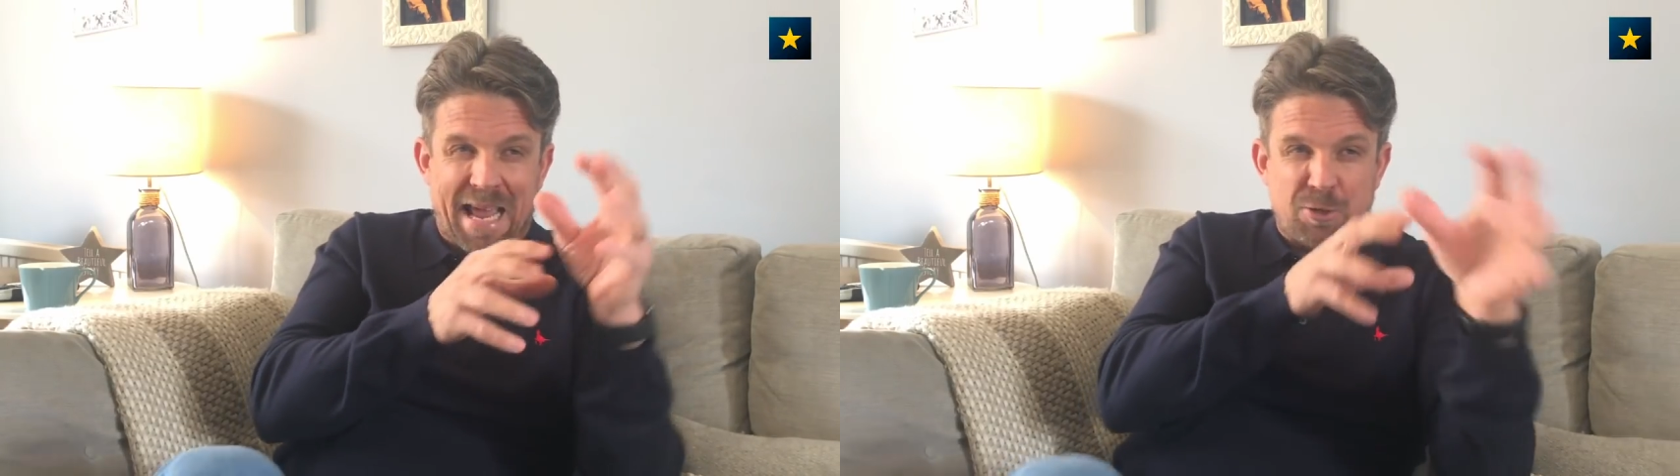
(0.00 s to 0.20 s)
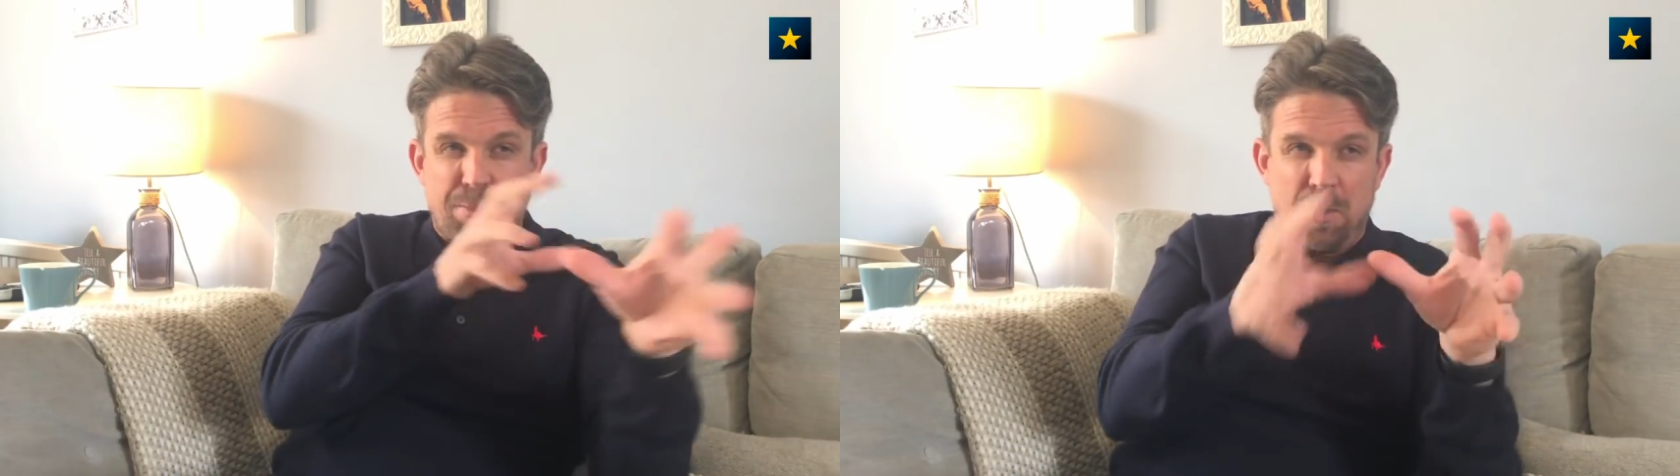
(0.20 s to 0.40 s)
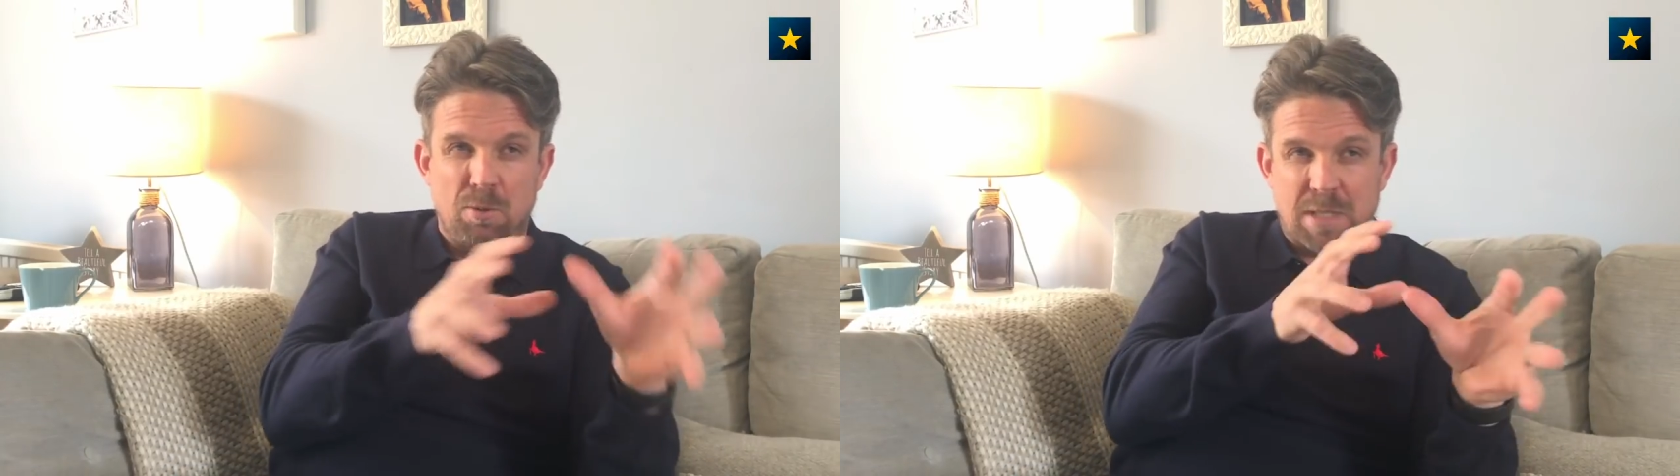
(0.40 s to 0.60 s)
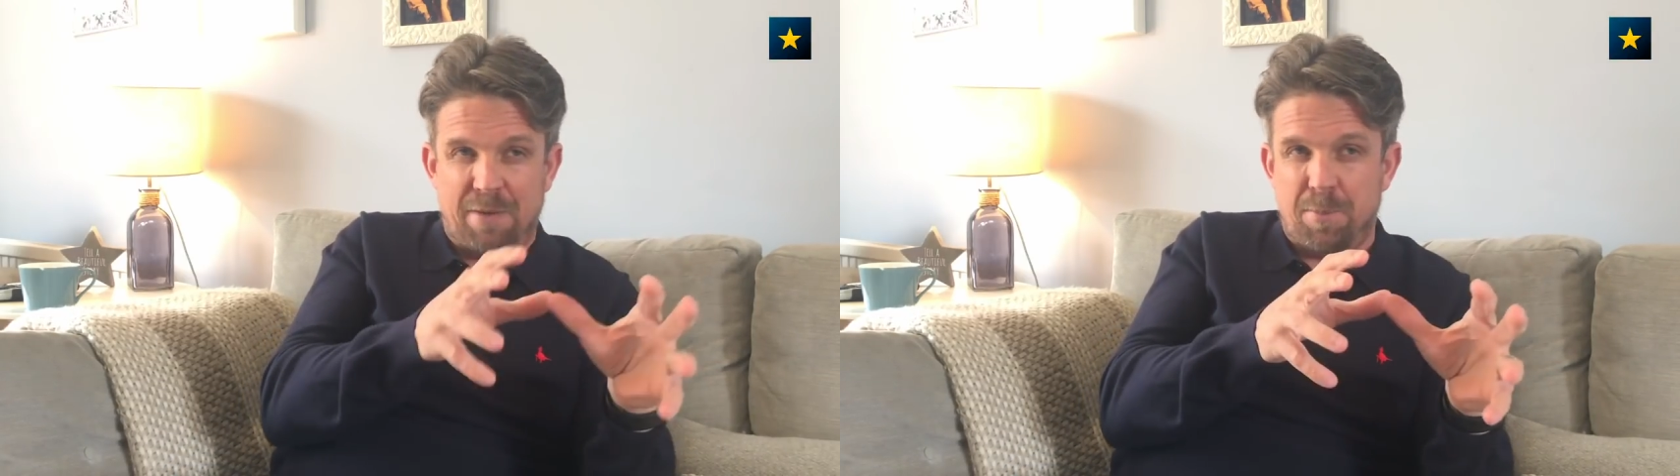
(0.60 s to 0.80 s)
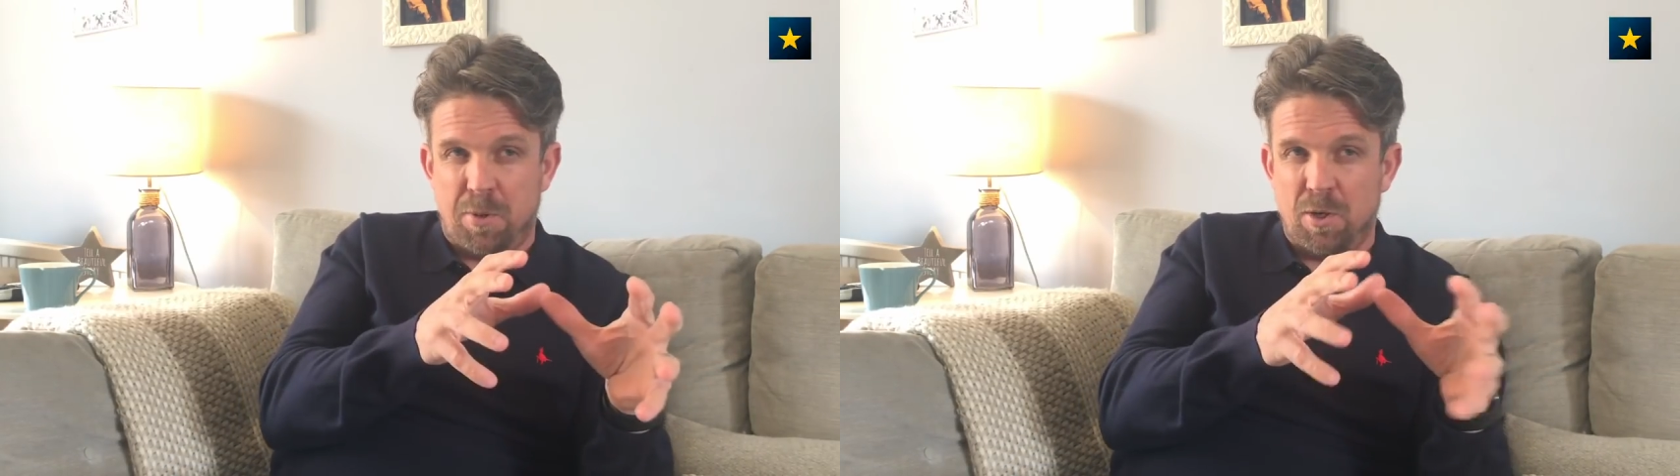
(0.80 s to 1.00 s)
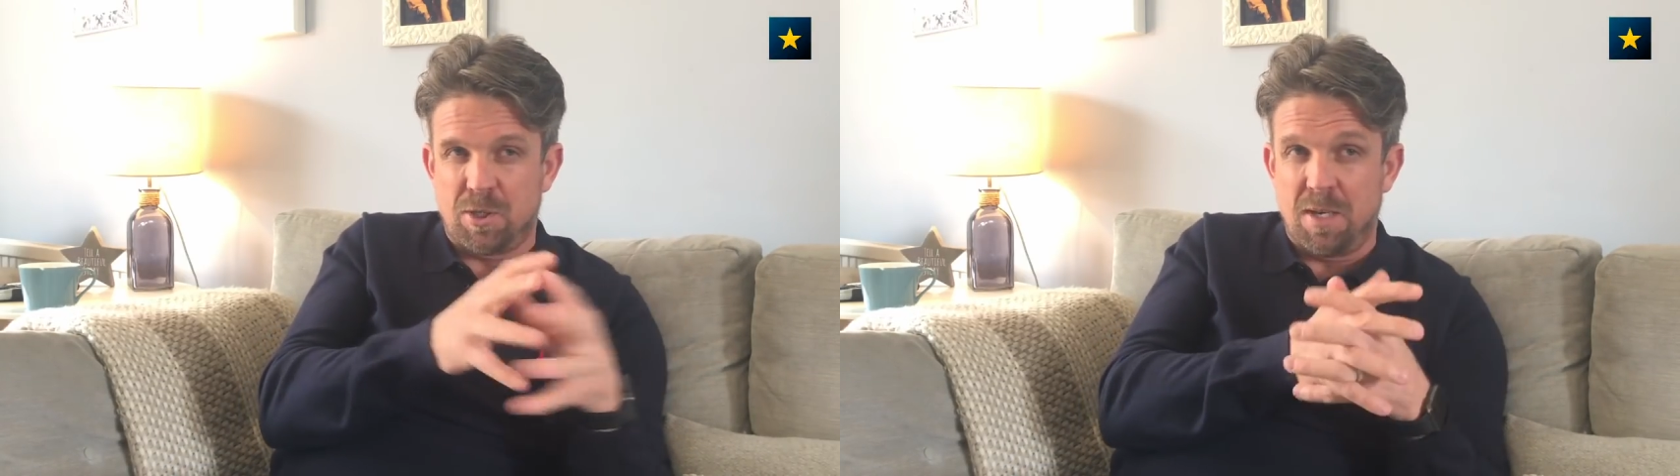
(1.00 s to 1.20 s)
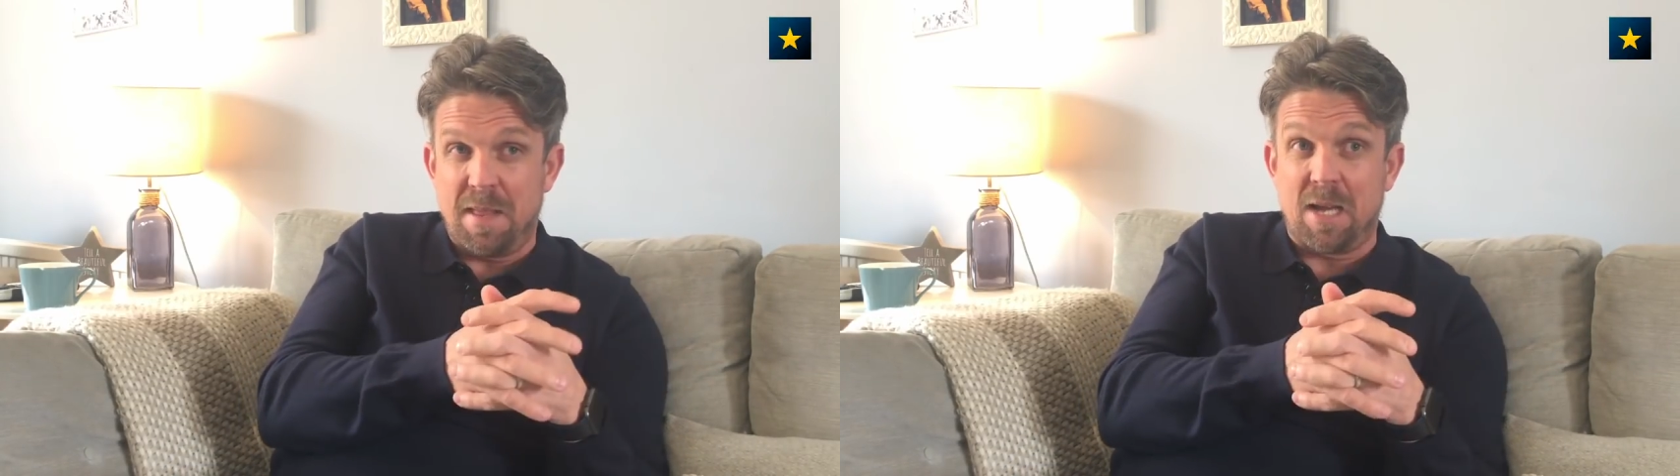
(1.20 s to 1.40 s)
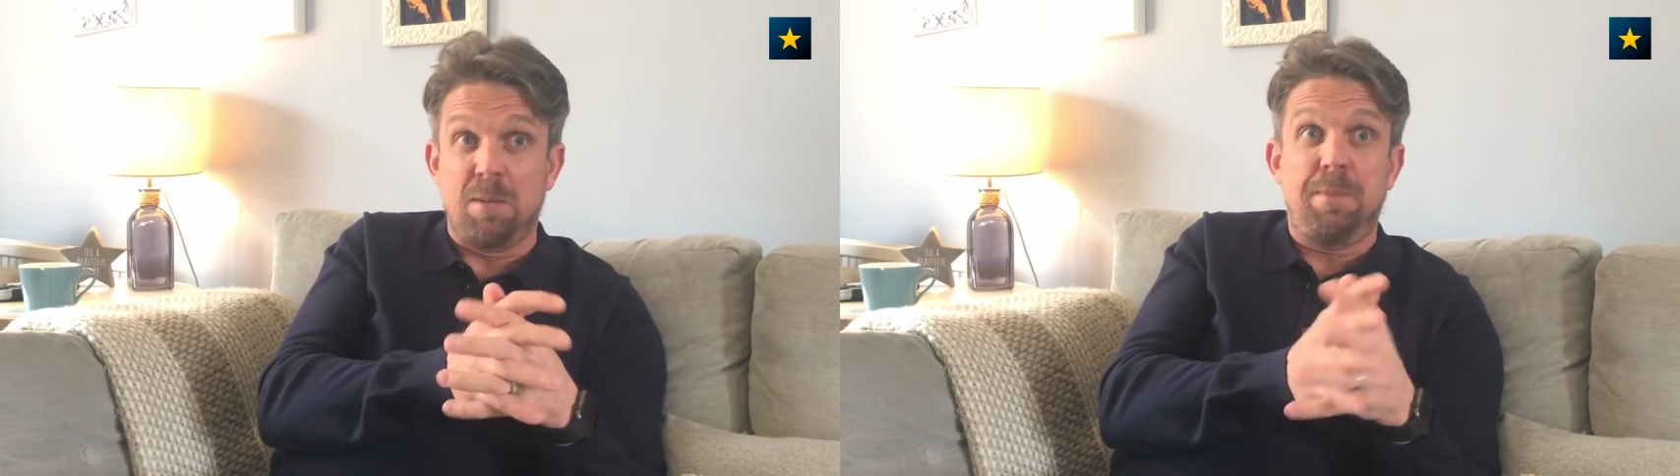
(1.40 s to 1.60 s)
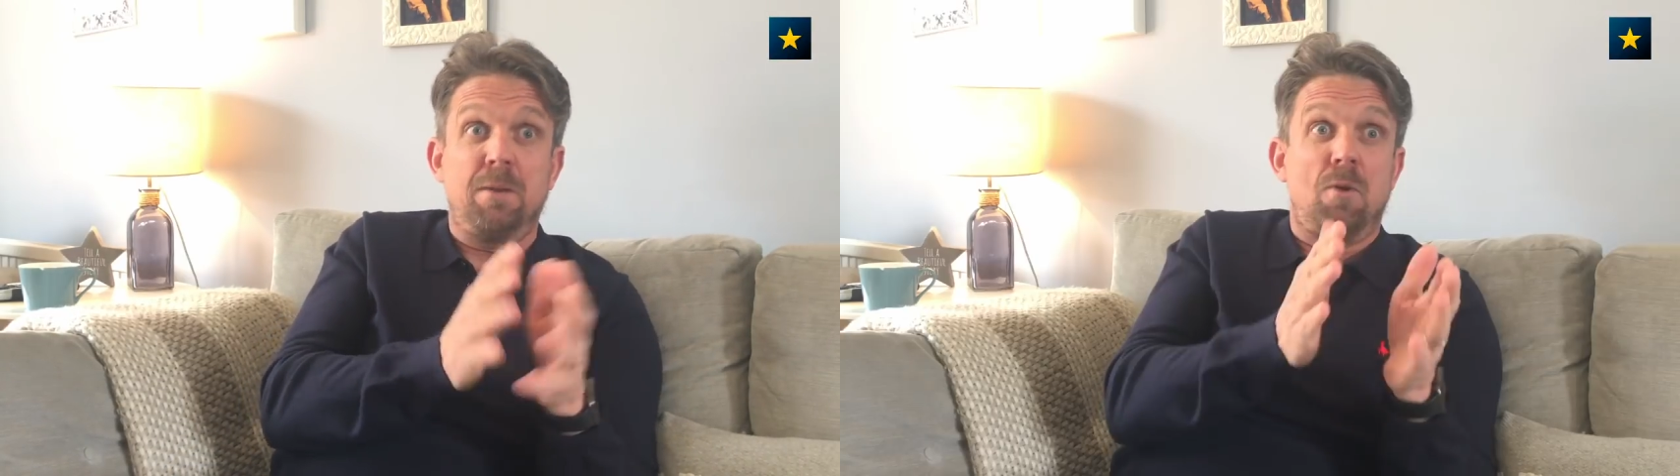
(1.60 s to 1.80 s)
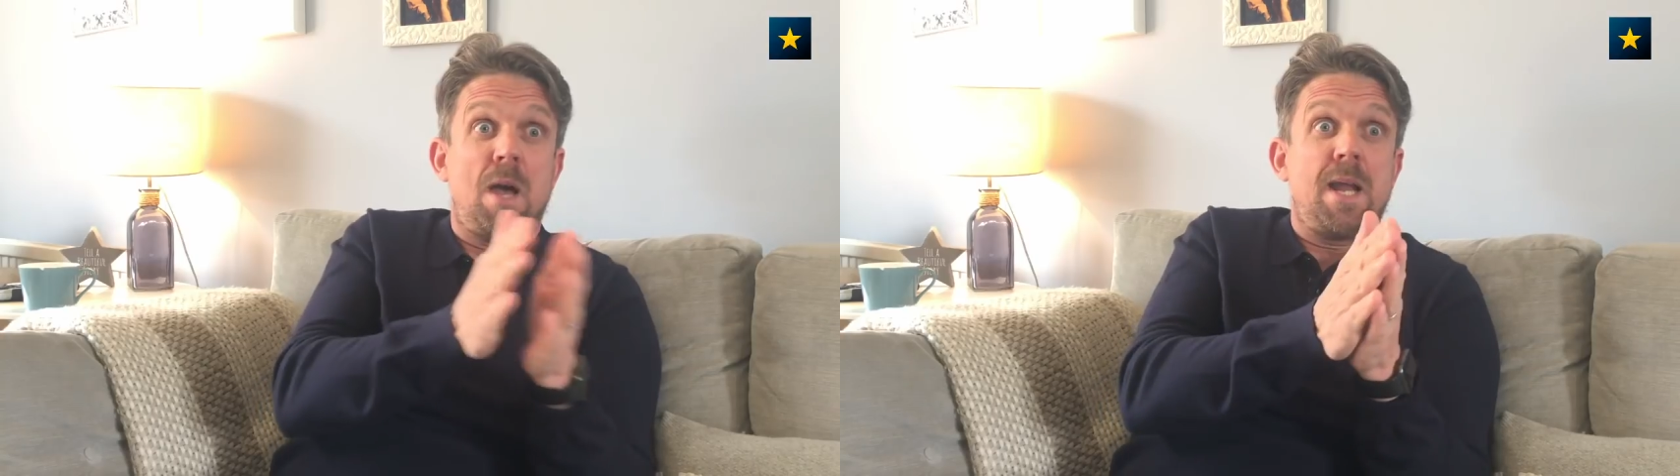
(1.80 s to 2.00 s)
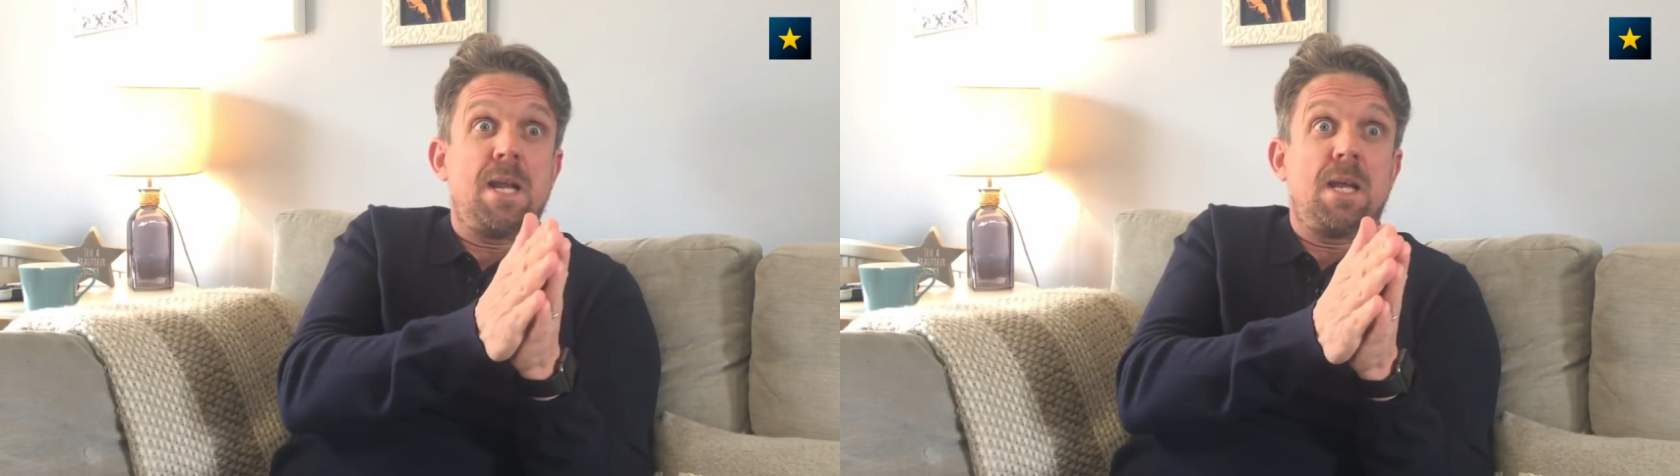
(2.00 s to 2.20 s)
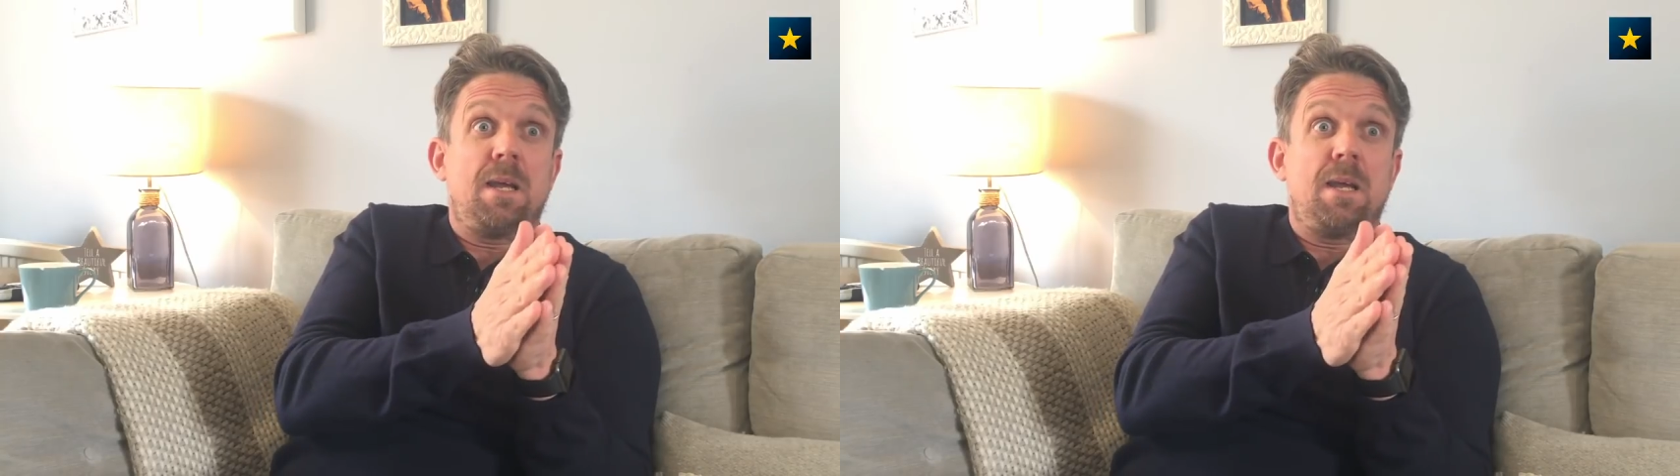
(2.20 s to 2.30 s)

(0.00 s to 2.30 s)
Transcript: attributes out of a person, and that can be riding,